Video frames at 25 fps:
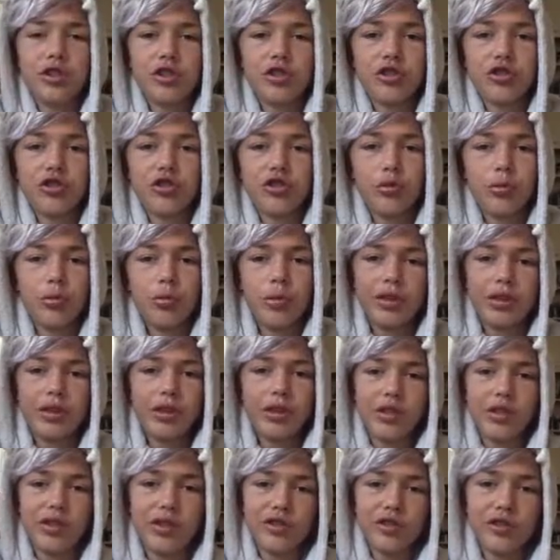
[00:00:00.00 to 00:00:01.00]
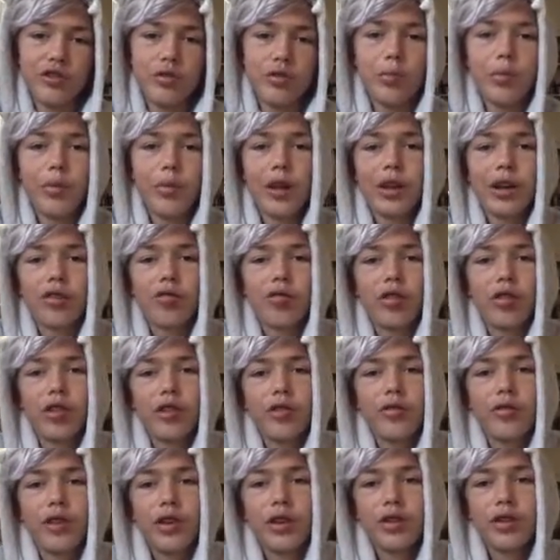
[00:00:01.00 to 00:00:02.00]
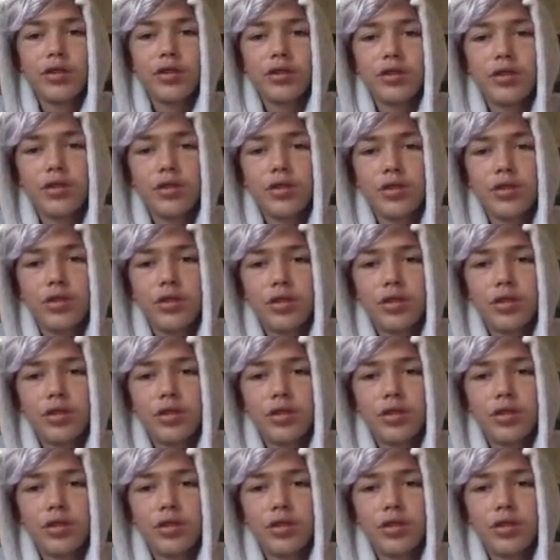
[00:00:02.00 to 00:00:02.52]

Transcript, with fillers: just zoom in and then zoom back really fast.